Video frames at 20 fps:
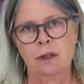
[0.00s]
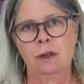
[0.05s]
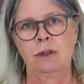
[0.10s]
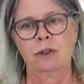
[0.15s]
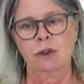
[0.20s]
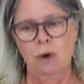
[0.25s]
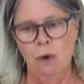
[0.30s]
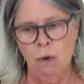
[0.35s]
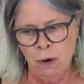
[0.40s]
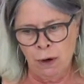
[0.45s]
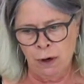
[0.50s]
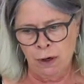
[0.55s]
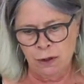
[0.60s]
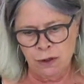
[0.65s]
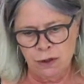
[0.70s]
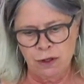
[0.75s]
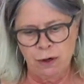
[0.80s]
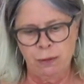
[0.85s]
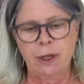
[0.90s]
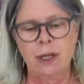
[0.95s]
are torn
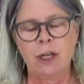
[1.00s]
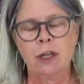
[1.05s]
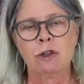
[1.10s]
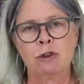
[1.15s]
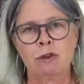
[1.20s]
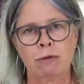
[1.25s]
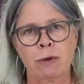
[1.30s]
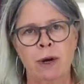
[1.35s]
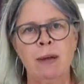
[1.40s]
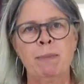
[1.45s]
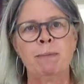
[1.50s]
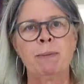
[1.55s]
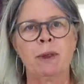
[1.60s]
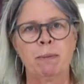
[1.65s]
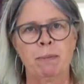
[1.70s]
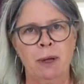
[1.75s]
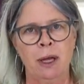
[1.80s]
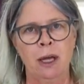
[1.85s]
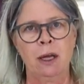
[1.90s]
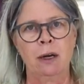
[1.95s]
so we can drape the
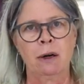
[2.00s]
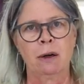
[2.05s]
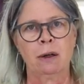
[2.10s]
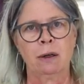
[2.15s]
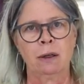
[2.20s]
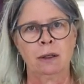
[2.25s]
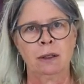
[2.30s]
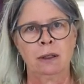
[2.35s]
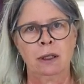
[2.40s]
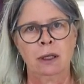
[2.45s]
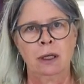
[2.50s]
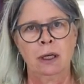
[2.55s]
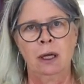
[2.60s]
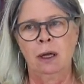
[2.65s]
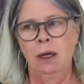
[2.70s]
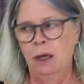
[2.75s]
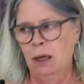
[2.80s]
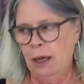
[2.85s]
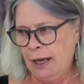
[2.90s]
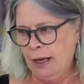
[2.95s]
panel
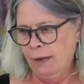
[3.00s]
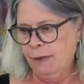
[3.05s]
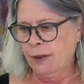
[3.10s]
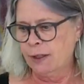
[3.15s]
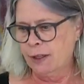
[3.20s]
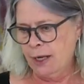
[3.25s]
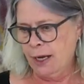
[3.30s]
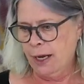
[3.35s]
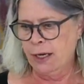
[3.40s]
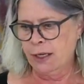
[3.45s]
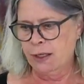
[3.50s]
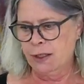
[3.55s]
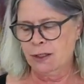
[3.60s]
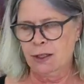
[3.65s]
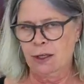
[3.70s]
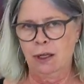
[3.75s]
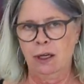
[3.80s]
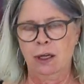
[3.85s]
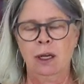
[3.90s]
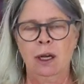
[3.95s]
at the
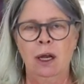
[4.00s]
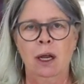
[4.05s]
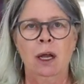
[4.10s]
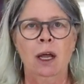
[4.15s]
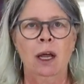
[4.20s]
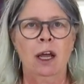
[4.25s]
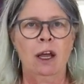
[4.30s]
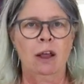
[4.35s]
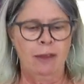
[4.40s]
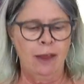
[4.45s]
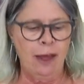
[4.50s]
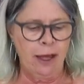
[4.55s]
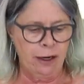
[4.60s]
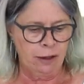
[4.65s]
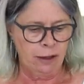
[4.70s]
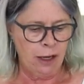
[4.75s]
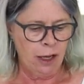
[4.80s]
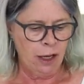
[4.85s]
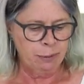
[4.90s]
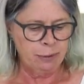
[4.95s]
desk, and
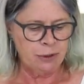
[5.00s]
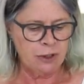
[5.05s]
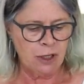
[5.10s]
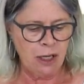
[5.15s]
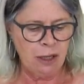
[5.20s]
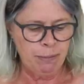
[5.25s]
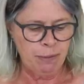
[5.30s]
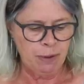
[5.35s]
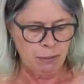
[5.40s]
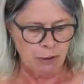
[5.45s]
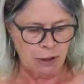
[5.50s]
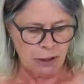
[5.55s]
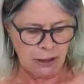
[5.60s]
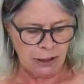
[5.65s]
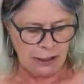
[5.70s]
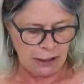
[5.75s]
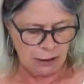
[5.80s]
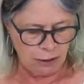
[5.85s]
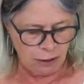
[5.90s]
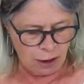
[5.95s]
that helps keep them
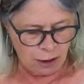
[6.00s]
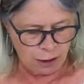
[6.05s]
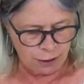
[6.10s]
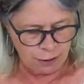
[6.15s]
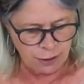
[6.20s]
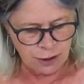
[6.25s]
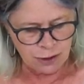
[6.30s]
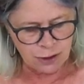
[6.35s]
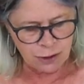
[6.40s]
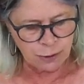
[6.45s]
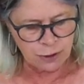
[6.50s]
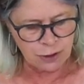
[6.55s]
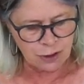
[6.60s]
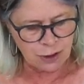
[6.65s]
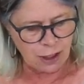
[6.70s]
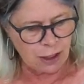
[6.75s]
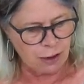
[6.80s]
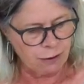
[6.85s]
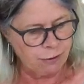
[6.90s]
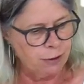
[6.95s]
clean longer. This one's
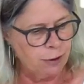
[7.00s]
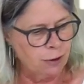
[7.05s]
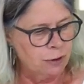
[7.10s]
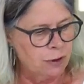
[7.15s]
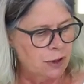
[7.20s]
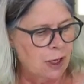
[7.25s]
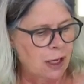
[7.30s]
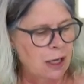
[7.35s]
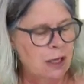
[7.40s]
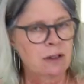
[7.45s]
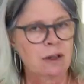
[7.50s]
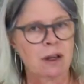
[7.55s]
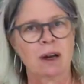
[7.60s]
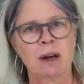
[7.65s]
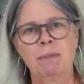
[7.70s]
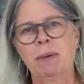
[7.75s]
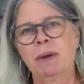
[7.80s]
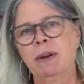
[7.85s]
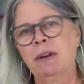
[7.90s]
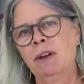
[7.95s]
got a few stains on
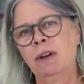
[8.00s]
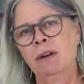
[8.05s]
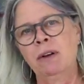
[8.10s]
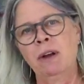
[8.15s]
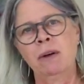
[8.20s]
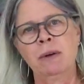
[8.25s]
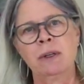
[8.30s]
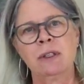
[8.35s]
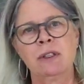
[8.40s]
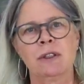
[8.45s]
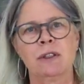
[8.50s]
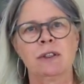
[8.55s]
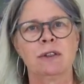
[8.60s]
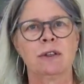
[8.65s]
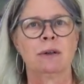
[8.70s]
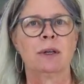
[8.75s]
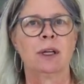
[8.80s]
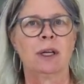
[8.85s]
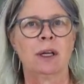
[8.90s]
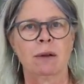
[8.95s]
it, but you know it's a
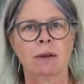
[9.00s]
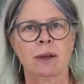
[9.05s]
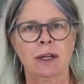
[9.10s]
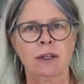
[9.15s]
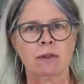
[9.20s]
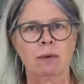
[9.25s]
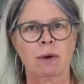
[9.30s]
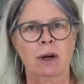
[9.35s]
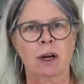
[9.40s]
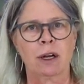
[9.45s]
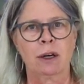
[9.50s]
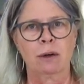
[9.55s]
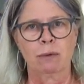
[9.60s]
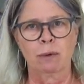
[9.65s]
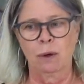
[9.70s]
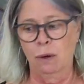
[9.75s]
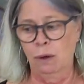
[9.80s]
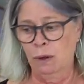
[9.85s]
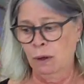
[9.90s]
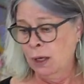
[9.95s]
studio, that's rock and
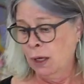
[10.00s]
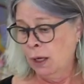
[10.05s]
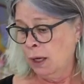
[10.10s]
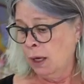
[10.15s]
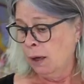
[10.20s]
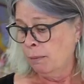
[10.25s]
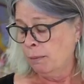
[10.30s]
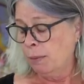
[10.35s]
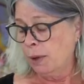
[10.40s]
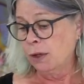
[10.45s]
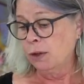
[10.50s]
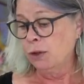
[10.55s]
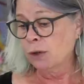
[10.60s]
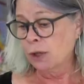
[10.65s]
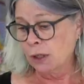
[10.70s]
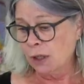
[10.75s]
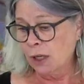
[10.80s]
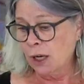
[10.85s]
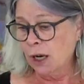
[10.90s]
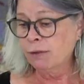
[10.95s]
roll. But you
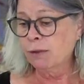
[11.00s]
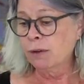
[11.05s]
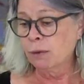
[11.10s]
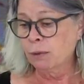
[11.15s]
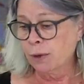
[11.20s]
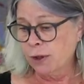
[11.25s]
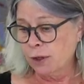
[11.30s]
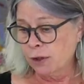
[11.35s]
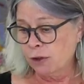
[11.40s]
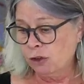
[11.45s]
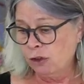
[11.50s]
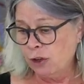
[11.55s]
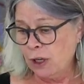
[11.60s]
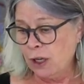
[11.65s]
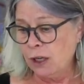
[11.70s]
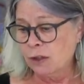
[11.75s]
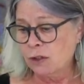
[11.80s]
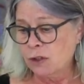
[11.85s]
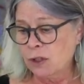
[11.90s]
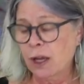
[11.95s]
can cover it with a
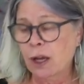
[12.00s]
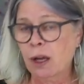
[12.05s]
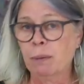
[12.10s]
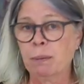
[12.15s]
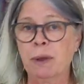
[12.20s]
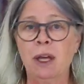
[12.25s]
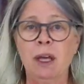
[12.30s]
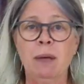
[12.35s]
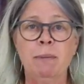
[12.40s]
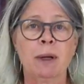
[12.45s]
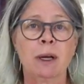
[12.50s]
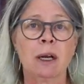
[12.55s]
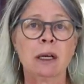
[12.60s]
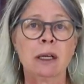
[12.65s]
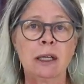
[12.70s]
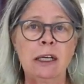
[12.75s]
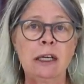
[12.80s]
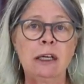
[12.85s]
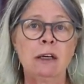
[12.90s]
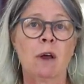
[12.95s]
sheet to help keep it
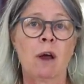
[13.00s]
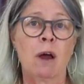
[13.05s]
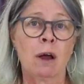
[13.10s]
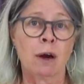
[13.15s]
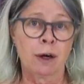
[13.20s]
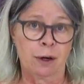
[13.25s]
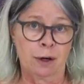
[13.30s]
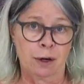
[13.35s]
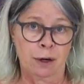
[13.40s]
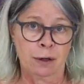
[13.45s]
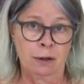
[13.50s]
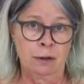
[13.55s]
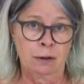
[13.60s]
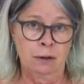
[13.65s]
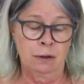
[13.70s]
clean longer,